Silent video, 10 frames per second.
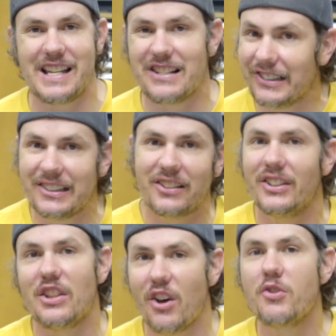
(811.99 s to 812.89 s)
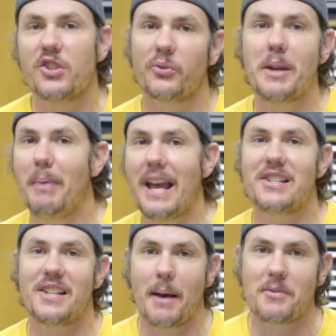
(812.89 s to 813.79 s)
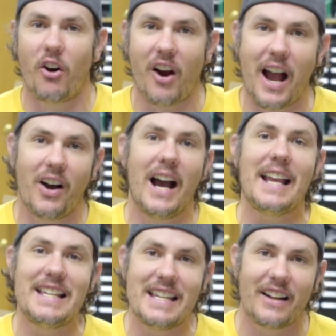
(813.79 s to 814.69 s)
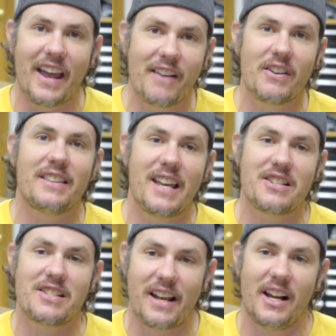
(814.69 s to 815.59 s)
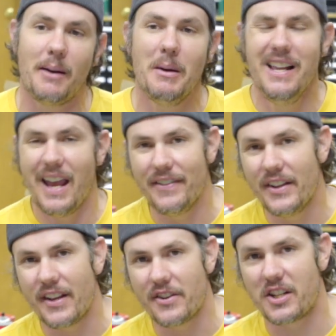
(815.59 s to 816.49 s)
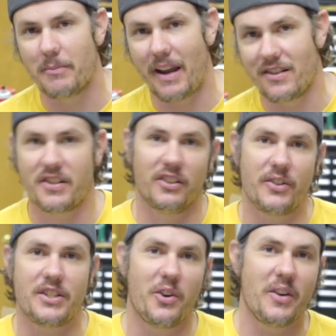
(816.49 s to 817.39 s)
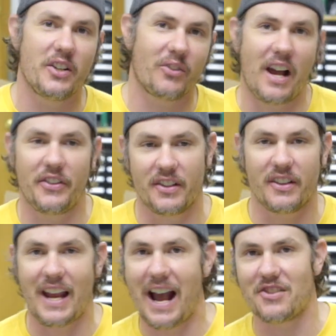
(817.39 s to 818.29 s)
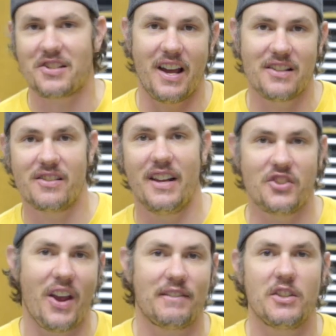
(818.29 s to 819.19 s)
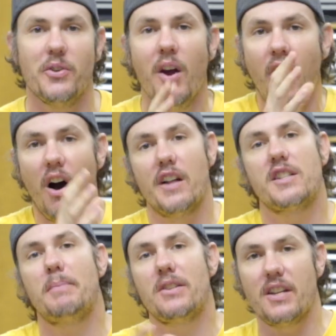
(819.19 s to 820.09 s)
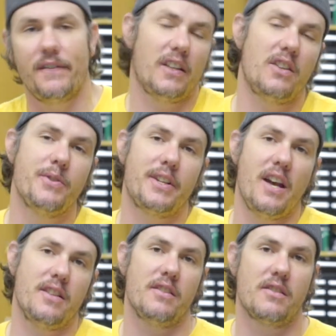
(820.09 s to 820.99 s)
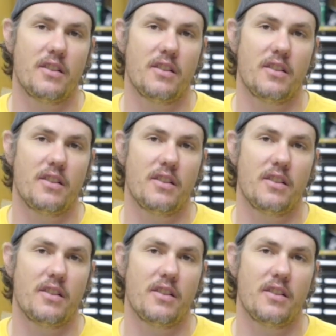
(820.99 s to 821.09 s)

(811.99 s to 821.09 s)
Is literally those three base steps are how I get everything set up, and then there's some ancillary tuning around the, the outsets that you have to do on specific use cases.